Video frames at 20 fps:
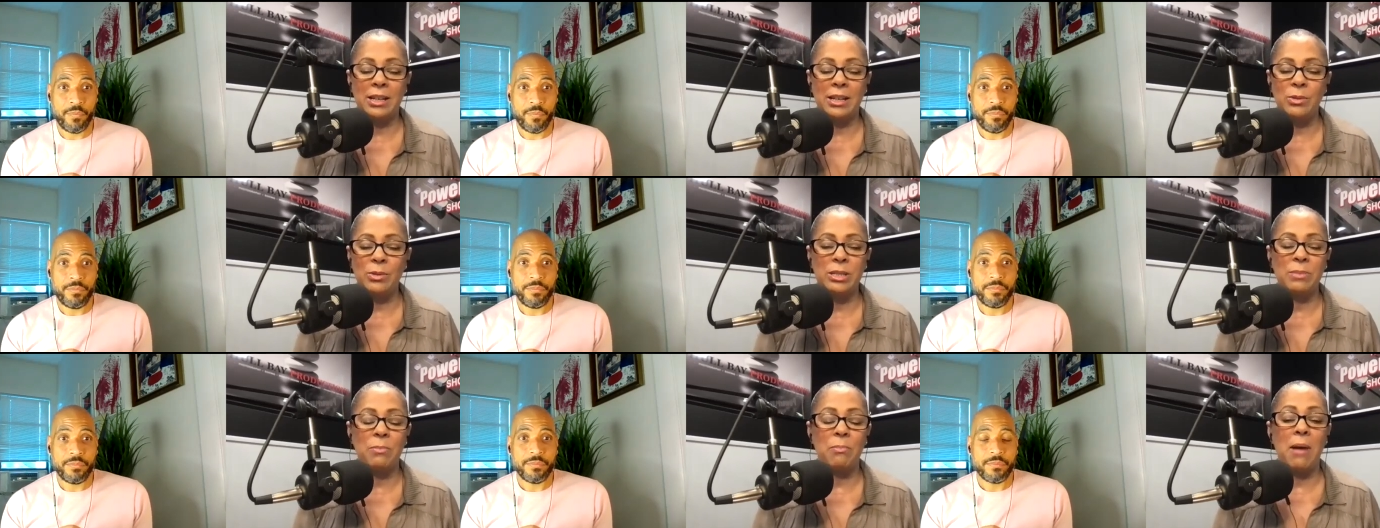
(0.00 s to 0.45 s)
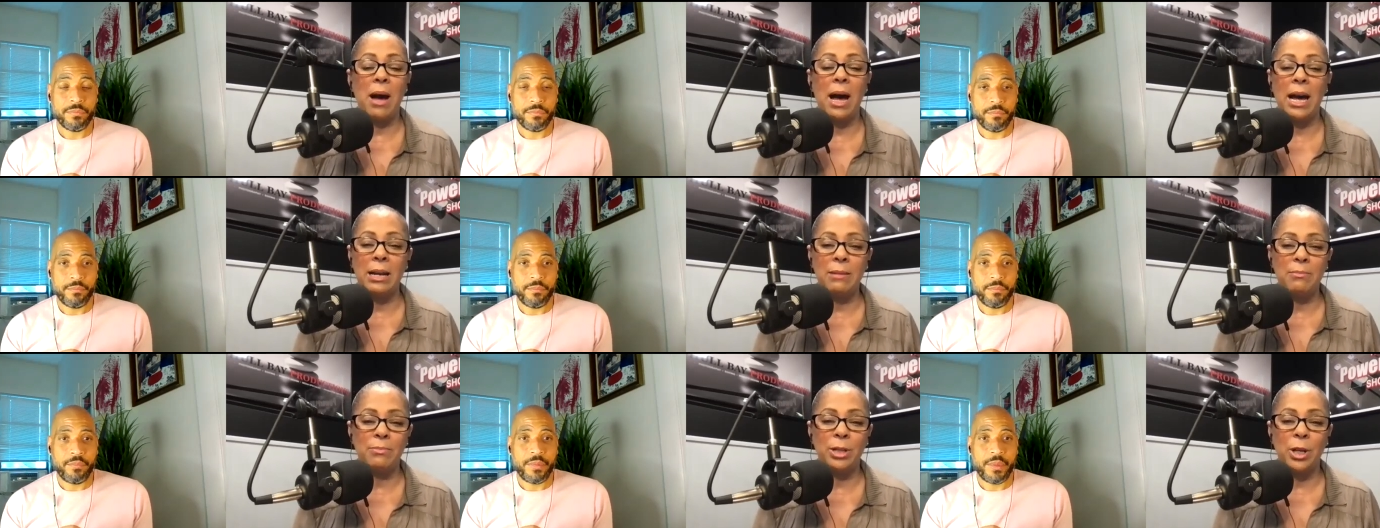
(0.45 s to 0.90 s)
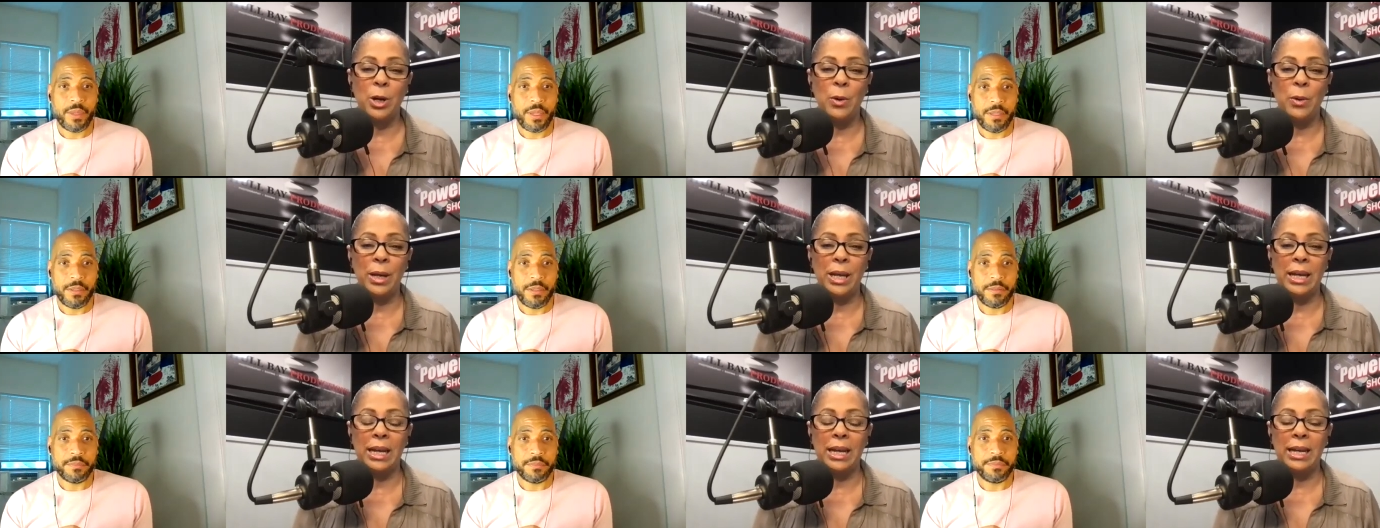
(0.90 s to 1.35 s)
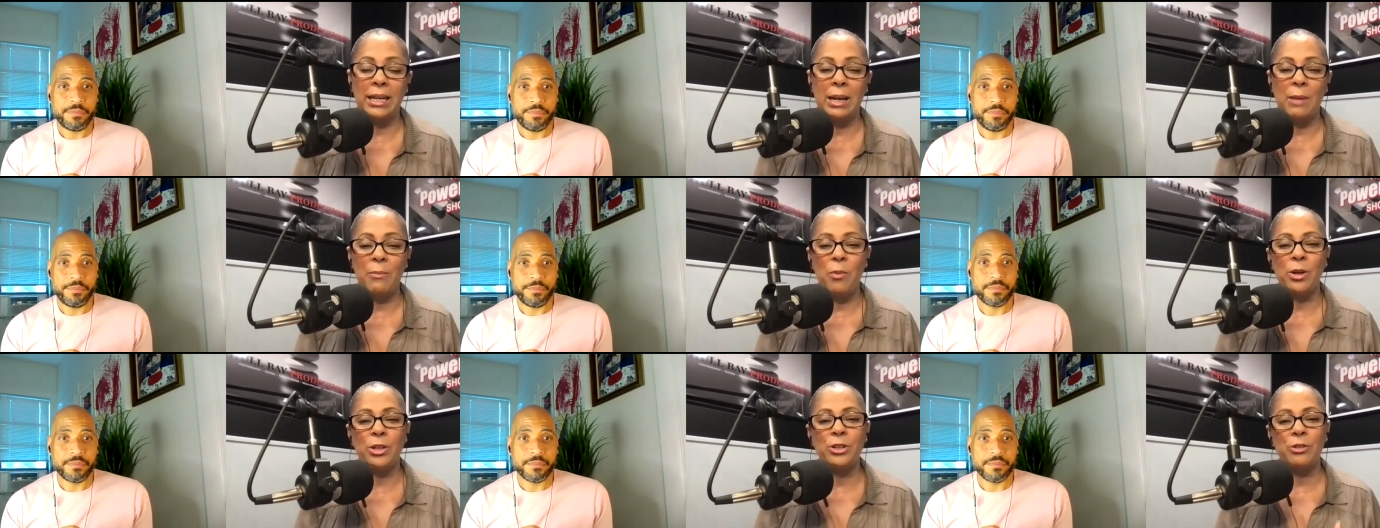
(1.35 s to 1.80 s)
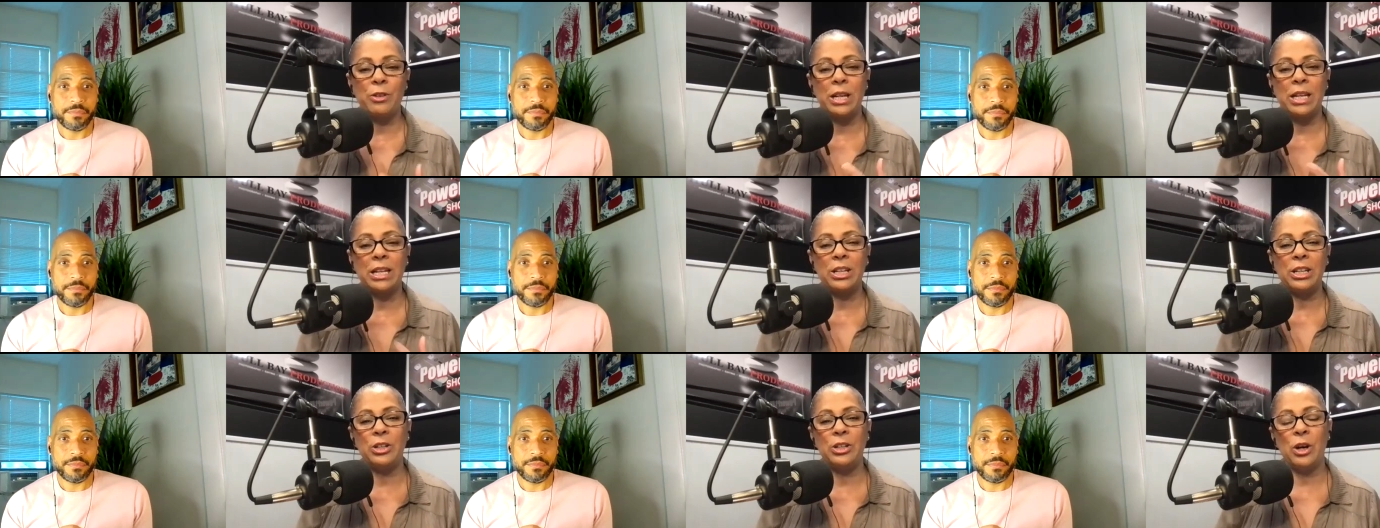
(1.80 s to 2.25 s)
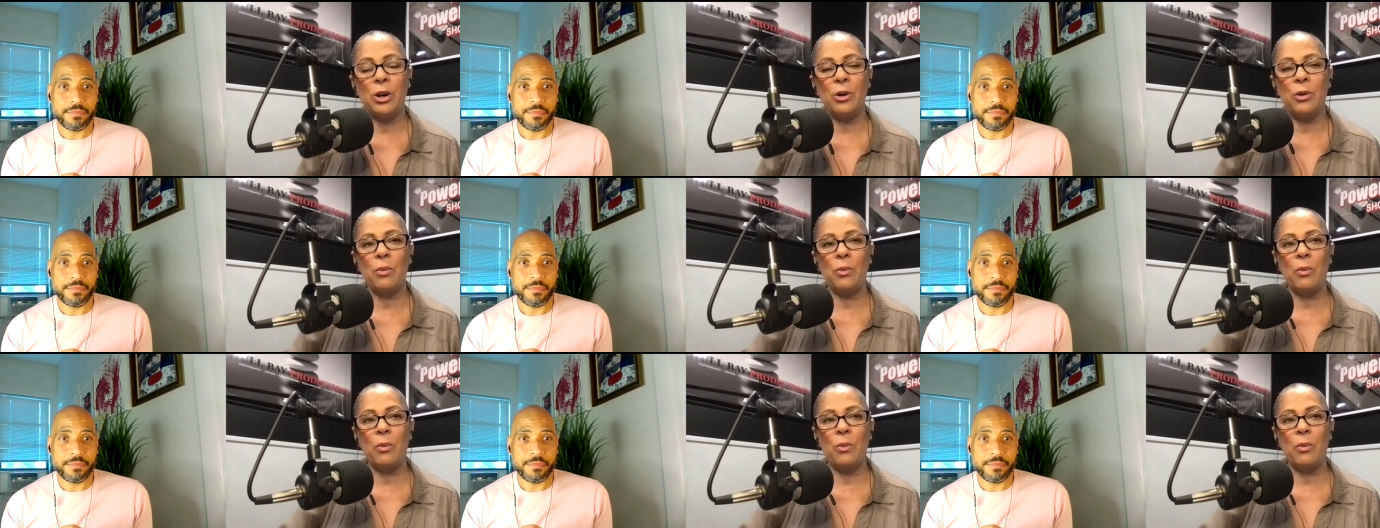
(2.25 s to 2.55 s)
Speaker 1: it was mind blowing and I'm wondering you know